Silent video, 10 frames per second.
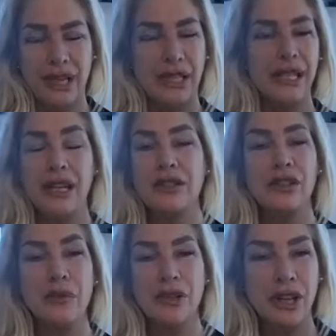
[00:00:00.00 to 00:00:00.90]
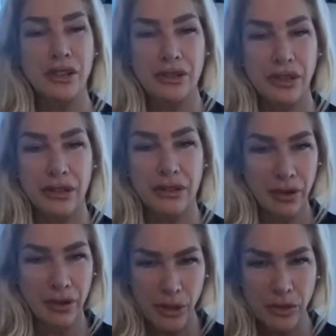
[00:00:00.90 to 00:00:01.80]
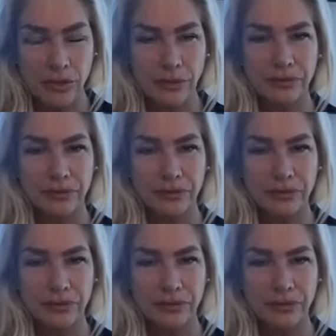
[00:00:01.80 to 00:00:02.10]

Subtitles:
It takes so much energy from you.